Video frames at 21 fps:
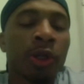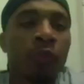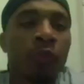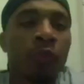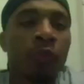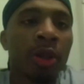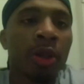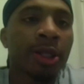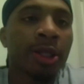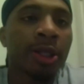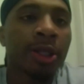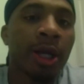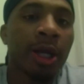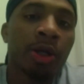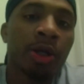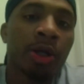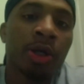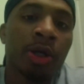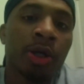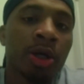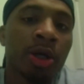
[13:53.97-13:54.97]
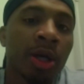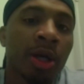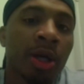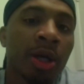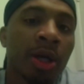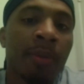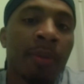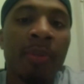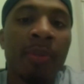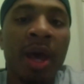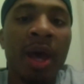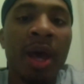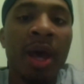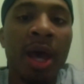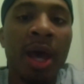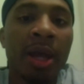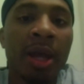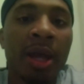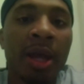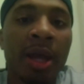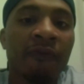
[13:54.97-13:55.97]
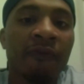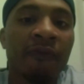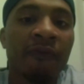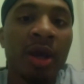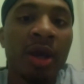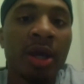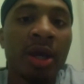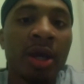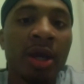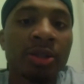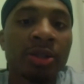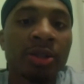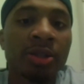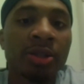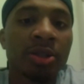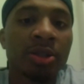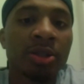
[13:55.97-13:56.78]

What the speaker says: with like good and bad fans,